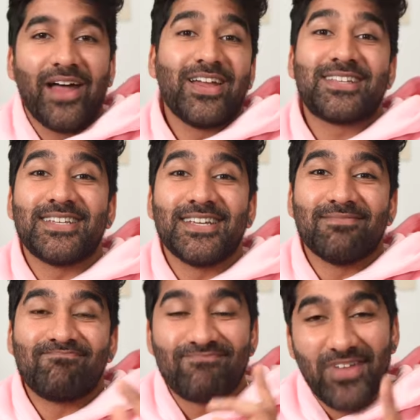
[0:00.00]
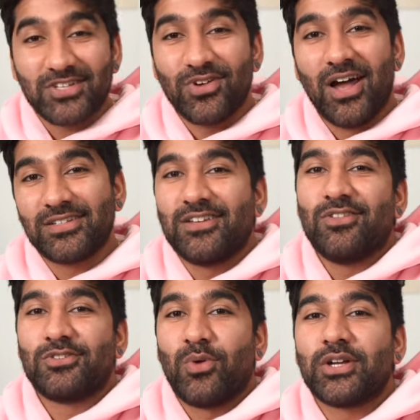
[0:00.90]
And that's it. Thanks for asking
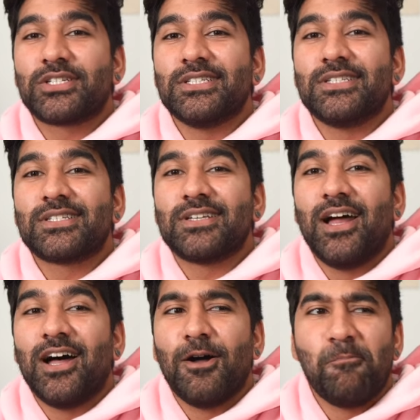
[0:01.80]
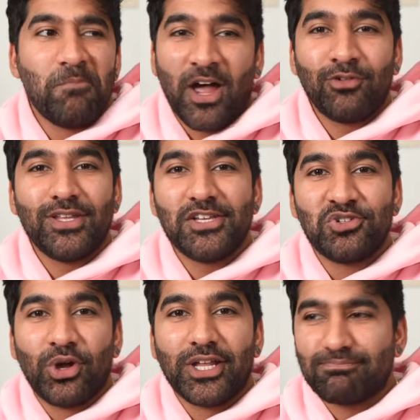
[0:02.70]
those questions. I really
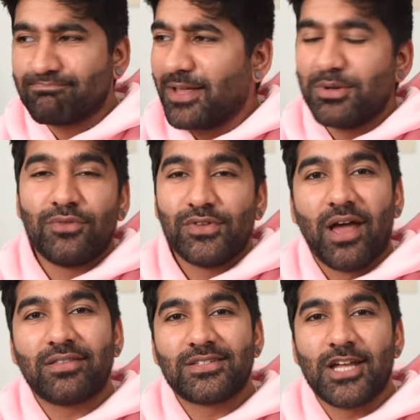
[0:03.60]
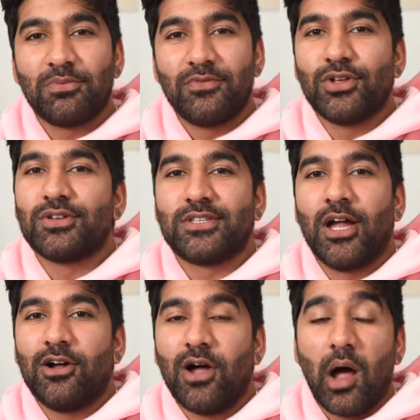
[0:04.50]
enjoyed it. Let me know if you like this type of video style.